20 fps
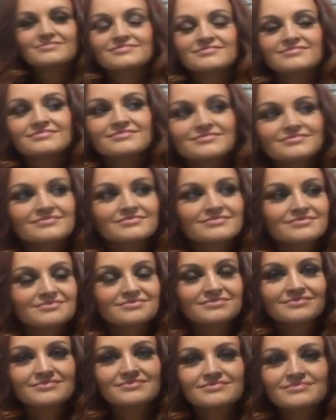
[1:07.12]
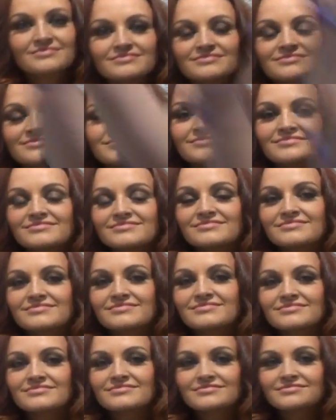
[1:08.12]

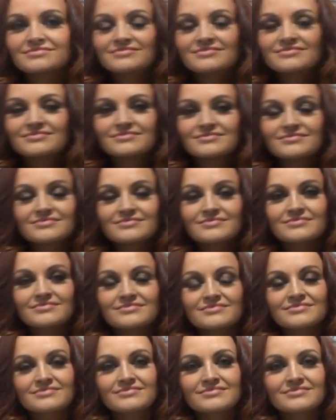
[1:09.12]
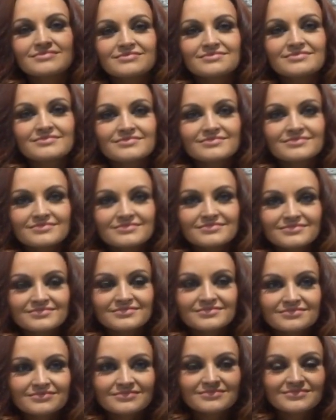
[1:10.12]

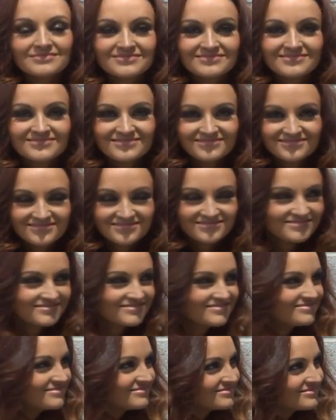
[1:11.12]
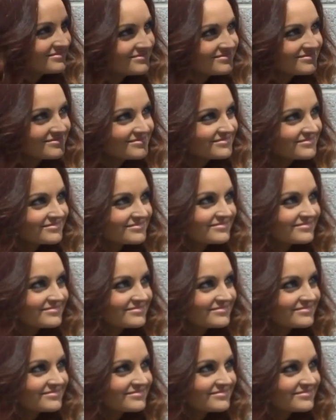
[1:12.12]
(not speaking)